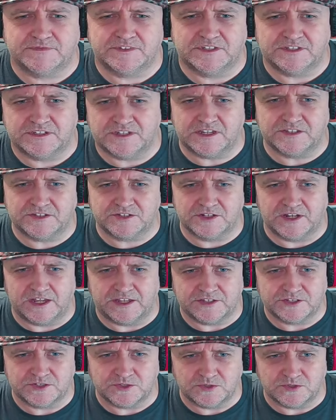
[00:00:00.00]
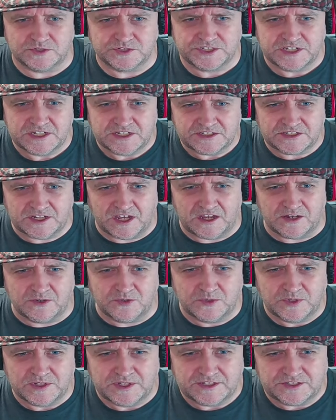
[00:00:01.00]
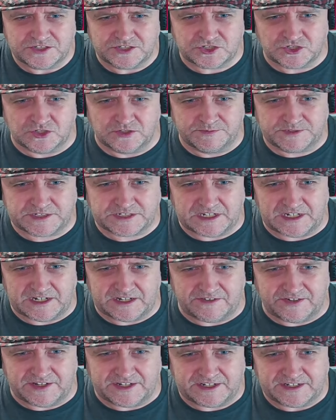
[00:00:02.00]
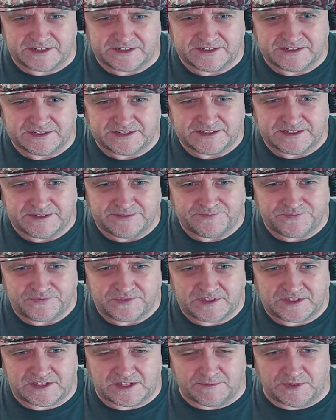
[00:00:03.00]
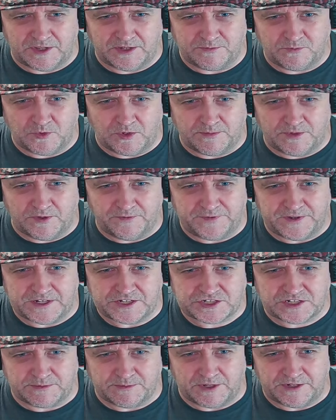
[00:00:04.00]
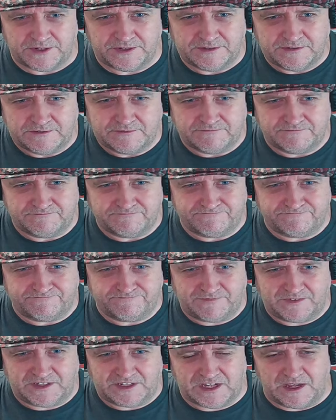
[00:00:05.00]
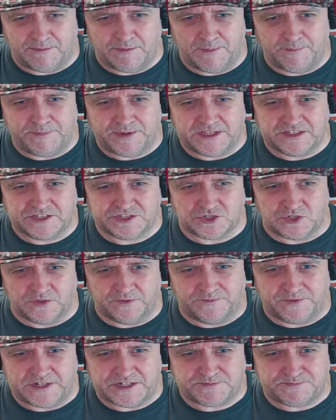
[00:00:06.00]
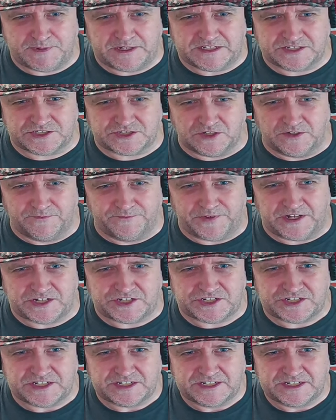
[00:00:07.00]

Yeah, I do like the doors. No, the storm's clearing. Come on, one more fish. Come on. Come on, be the stormfish. Be the stormfish.